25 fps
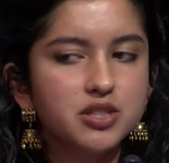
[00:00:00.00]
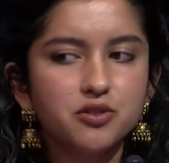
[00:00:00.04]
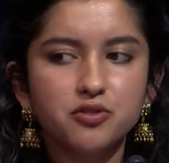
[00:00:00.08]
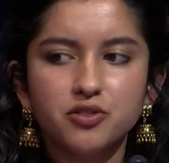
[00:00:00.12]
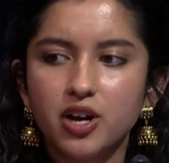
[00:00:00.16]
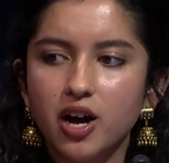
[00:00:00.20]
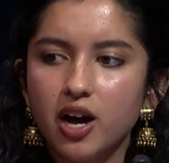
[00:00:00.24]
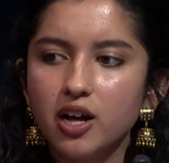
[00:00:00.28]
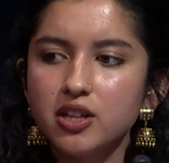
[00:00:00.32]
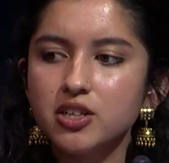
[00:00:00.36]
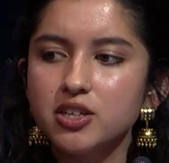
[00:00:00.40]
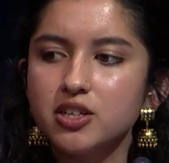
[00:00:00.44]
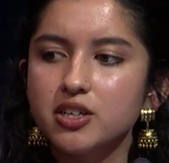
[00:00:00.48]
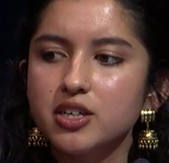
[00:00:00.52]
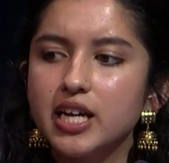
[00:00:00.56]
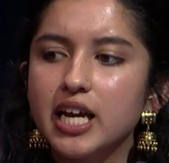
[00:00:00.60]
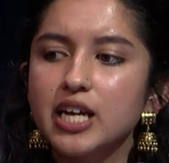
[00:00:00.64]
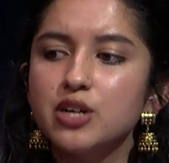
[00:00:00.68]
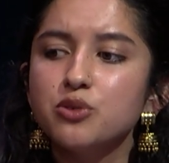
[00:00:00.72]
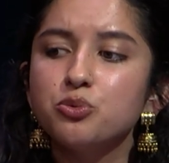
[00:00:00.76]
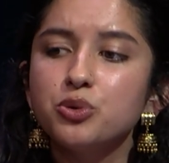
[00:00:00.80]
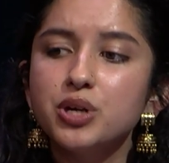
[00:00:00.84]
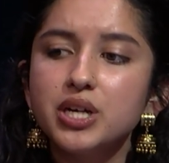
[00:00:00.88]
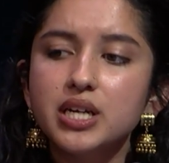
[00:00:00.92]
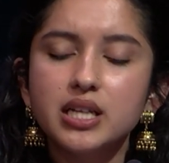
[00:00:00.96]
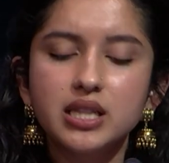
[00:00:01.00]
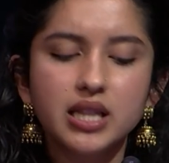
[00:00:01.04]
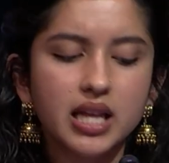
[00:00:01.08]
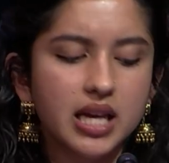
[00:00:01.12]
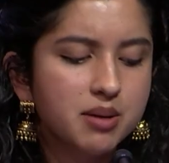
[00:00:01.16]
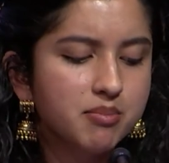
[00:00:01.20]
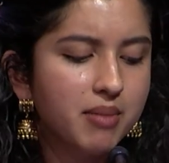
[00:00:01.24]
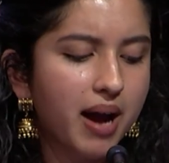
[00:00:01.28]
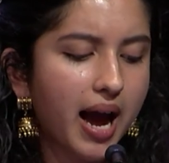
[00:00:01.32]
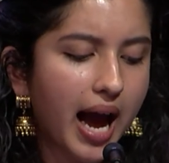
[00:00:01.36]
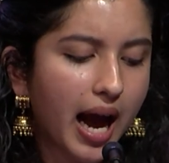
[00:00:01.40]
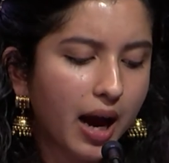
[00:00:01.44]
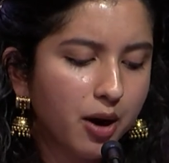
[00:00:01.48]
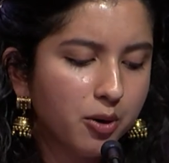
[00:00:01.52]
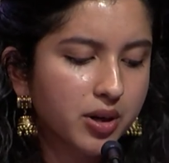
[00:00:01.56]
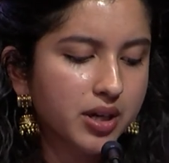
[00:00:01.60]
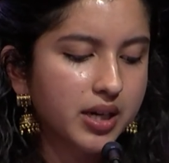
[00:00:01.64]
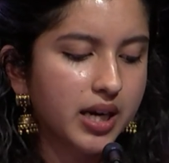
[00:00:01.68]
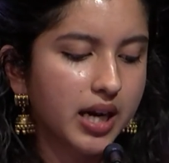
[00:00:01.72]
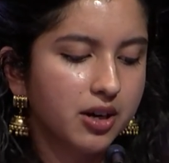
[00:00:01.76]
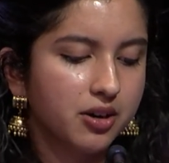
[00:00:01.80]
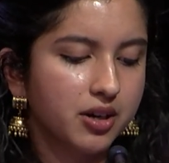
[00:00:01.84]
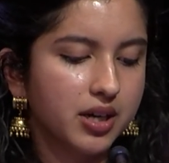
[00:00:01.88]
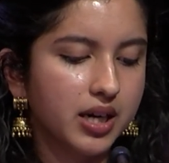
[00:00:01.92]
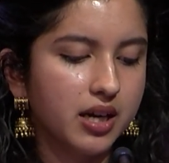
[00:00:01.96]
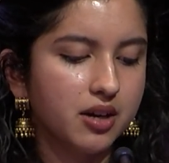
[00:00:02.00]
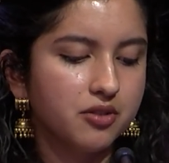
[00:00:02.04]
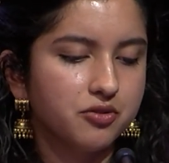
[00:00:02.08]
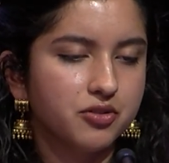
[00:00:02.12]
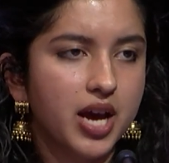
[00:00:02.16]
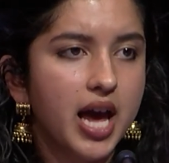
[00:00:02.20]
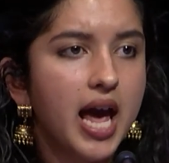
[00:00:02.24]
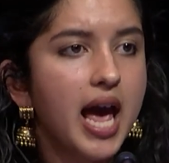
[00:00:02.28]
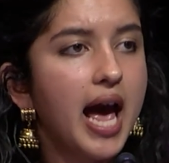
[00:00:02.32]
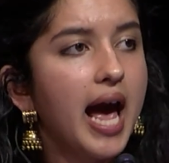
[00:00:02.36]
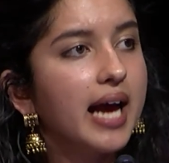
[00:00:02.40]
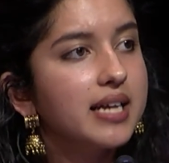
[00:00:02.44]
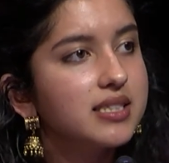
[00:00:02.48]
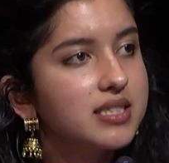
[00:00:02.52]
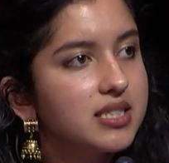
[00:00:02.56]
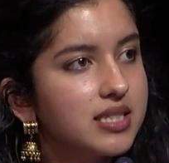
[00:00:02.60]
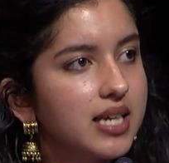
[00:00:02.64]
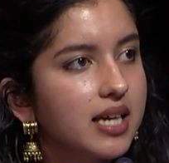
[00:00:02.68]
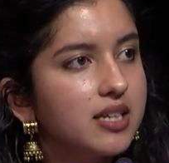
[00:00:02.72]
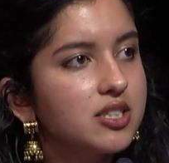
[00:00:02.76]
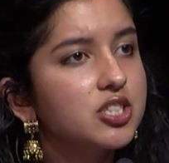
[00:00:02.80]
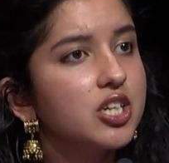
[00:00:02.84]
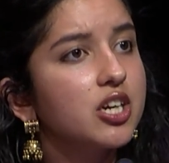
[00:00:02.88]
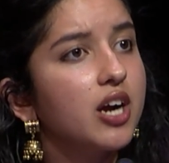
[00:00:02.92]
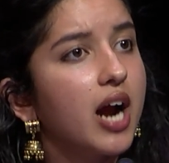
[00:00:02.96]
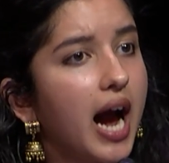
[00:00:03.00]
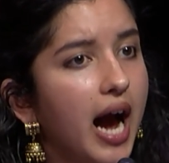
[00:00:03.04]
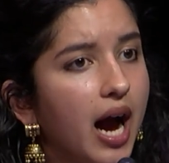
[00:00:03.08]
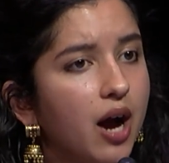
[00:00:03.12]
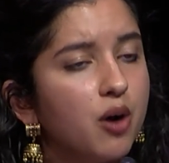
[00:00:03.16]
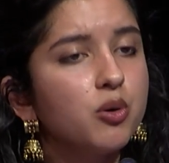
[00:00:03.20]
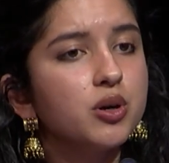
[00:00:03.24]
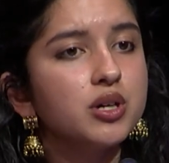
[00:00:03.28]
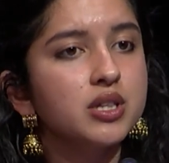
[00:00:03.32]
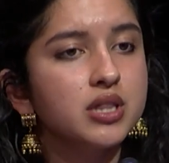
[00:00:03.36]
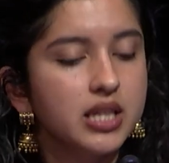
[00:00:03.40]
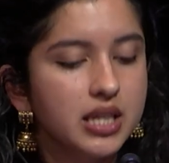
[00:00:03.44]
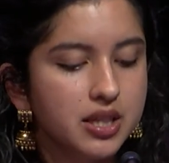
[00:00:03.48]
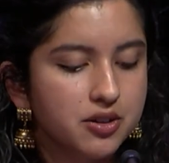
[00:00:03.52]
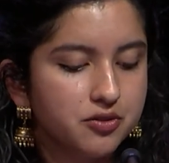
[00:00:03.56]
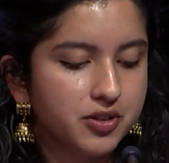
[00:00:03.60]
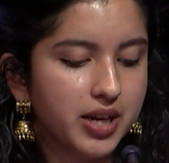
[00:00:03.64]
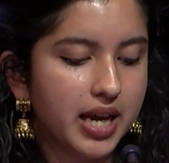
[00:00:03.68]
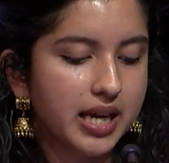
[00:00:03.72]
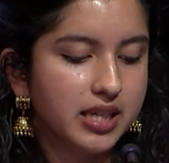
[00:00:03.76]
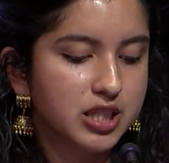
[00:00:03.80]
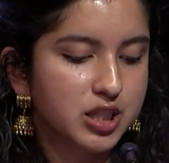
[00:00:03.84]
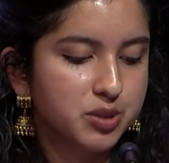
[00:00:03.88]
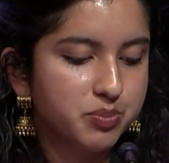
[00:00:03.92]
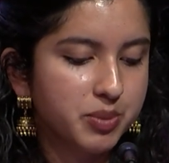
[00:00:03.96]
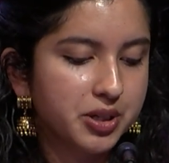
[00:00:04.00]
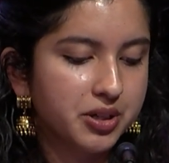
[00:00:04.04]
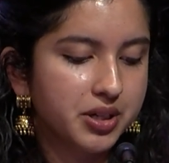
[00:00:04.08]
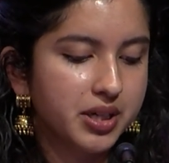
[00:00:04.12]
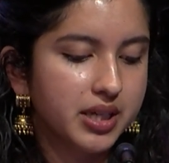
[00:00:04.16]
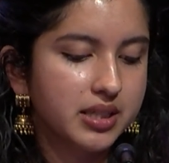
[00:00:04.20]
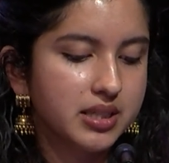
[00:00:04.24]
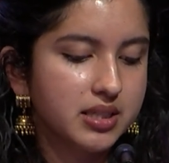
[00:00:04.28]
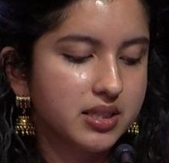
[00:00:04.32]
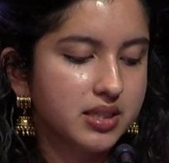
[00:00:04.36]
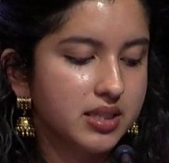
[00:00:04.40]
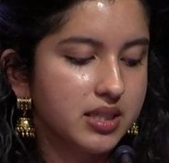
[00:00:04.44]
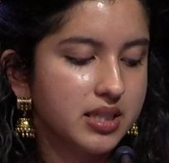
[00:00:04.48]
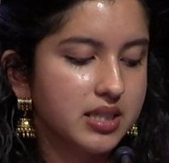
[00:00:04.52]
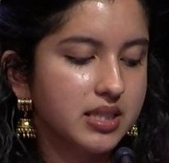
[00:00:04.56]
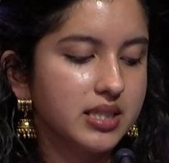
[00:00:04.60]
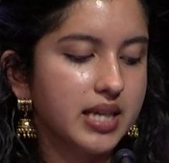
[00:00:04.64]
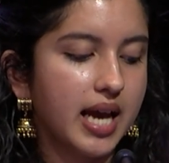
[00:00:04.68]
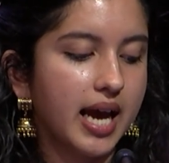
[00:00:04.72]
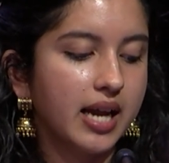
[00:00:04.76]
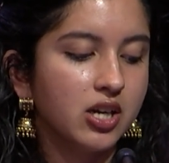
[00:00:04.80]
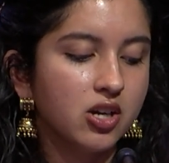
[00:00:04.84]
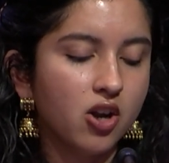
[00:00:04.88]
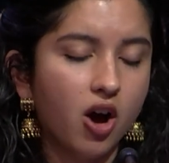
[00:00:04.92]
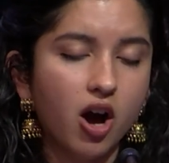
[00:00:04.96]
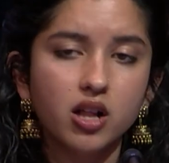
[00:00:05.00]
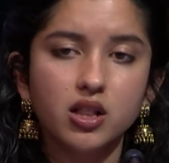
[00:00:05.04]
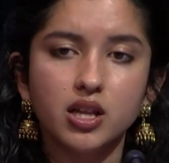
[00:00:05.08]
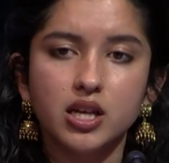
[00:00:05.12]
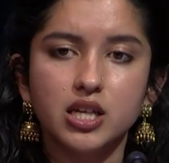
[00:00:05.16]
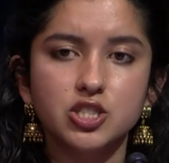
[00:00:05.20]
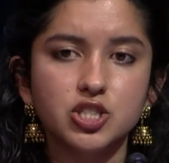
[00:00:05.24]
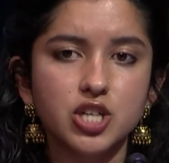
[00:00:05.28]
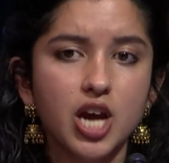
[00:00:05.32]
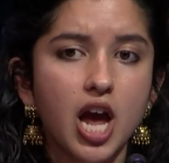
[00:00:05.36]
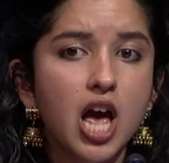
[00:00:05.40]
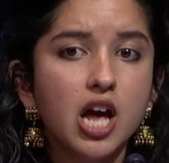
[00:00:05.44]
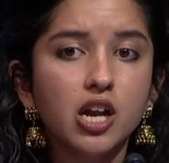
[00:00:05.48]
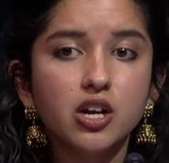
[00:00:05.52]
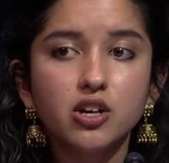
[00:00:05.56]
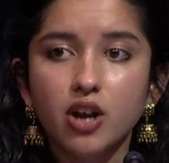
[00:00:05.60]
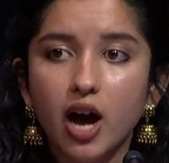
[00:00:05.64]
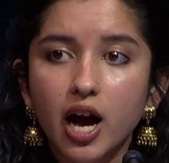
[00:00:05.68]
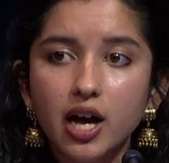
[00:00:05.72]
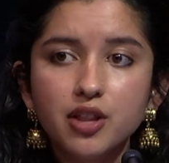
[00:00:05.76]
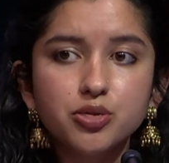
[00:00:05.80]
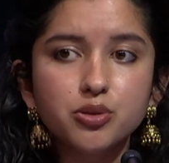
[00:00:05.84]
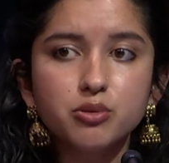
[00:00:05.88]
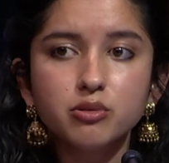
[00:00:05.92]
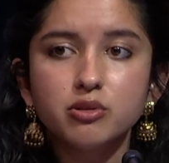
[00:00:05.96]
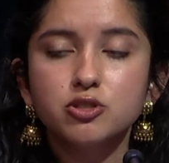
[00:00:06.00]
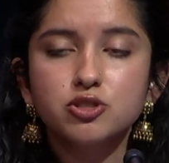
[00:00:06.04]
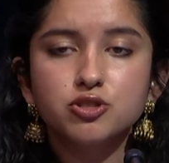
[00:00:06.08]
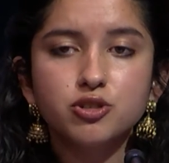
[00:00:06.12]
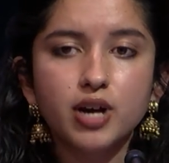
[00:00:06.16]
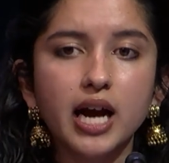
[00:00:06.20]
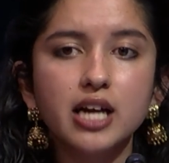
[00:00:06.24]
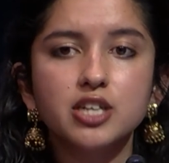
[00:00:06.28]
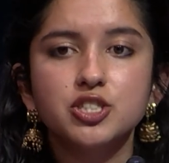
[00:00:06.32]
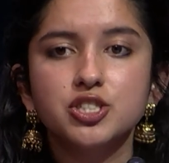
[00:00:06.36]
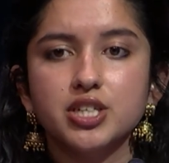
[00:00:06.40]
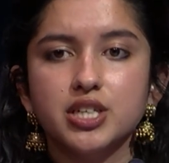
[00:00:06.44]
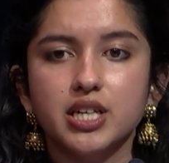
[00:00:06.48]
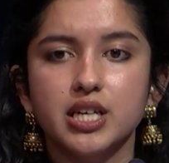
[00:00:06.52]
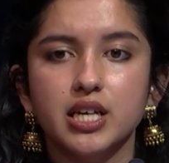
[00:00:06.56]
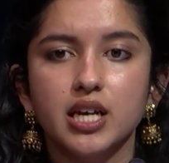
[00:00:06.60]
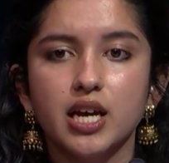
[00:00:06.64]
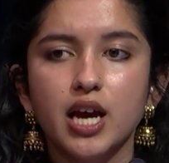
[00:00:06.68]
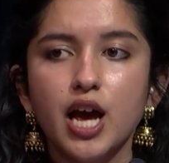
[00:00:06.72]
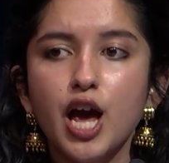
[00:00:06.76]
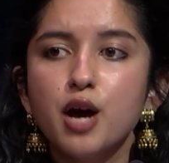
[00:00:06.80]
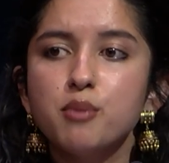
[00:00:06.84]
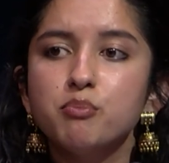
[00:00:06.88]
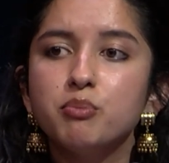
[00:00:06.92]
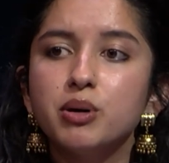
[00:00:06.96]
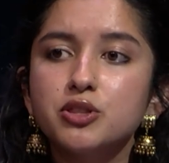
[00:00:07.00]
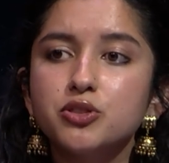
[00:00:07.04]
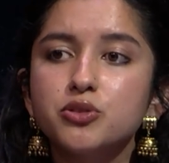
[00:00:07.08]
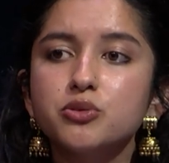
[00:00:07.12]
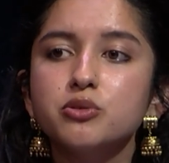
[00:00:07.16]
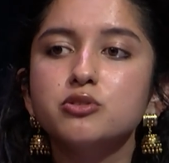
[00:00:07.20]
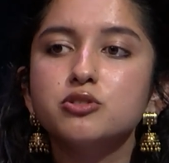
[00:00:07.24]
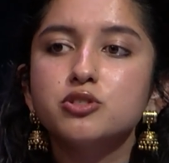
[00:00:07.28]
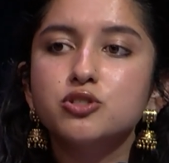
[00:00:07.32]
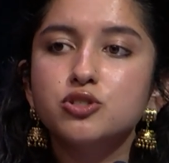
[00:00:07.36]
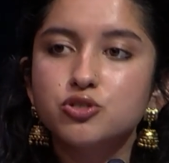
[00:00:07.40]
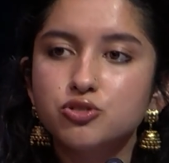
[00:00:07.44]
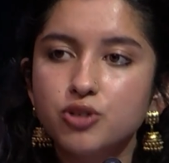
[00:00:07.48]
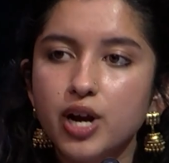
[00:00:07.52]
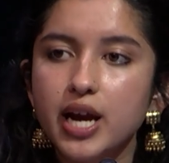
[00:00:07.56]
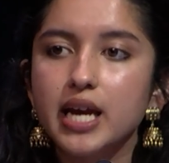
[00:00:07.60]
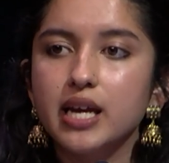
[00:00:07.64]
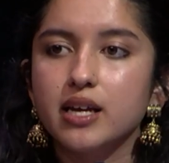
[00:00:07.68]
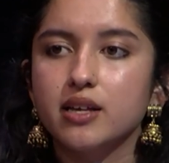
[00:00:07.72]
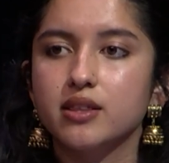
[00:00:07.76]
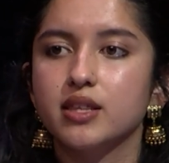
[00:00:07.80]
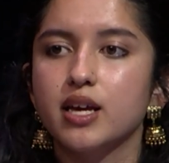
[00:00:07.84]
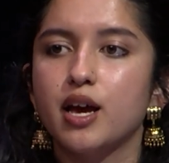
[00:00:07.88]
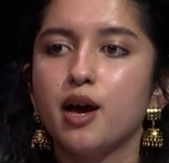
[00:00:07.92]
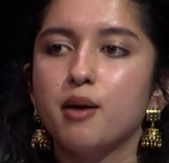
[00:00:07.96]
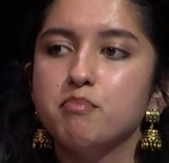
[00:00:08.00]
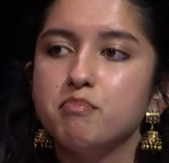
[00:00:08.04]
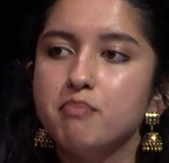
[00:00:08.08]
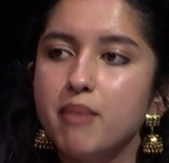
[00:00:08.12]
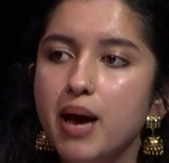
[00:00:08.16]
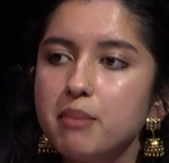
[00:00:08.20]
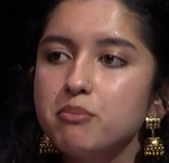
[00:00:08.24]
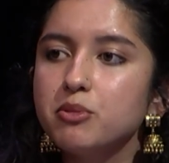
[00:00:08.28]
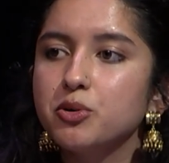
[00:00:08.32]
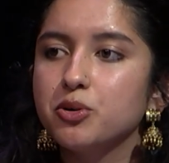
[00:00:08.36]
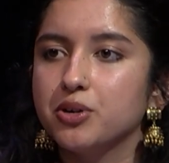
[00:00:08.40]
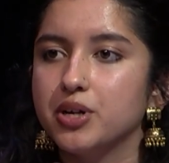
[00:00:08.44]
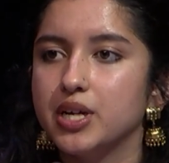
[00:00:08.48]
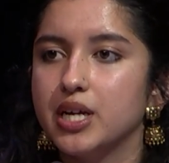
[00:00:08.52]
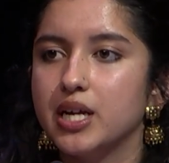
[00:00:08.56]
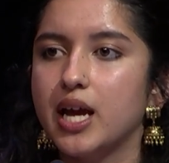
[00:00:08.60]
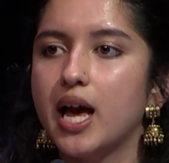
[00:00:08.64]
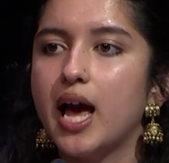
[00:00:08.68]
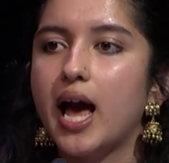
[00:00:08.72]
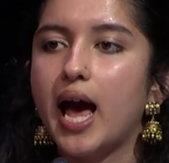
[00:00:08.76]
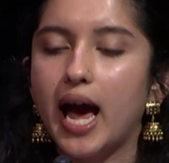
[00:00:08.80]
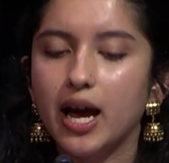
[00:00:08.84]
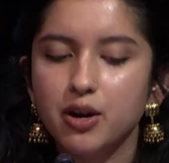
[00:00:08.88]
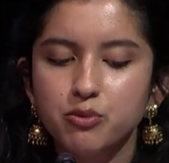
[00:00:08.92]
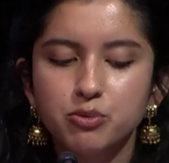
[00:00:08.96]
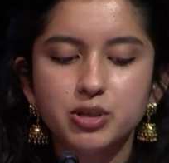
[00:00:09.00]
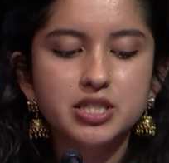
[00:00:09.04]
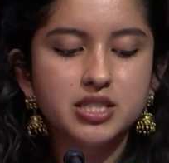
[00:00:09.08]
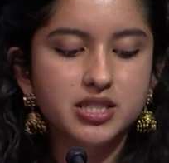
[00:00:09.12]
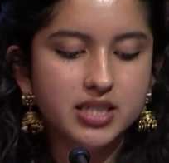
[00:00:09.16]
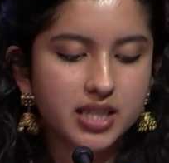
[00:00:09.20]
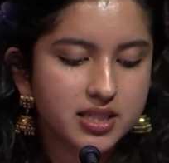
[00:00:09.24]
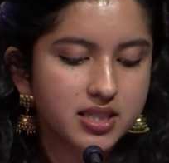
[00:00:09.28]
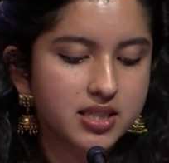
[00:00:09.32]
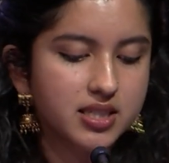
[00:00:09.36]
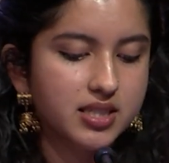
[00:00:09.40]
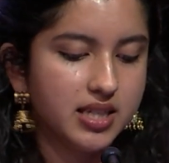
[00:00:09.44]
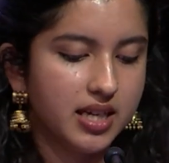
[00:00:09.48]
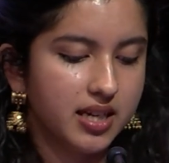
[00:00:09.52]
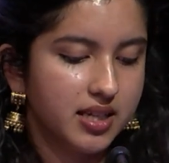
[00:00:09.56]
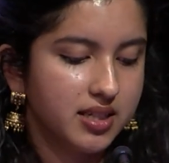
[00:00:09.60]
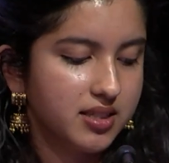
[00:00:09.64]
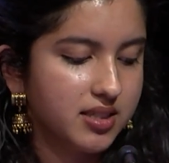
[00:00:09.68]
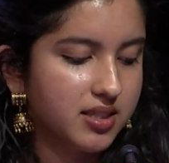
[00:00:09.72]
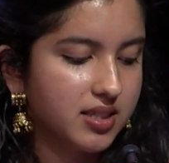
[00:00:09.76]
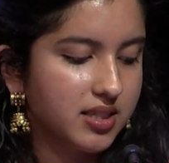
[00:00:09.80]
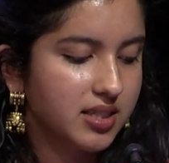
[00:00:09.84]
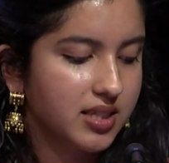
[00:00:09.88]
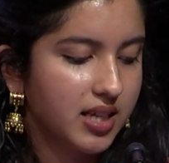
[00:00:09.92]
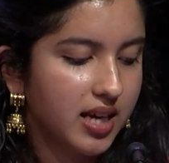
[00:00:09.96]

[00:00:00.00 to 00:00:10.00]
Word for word: of color can reclaim our narrative and center our lived experiences and knowledge, not through tragedy, but through strength, memory, and resistance.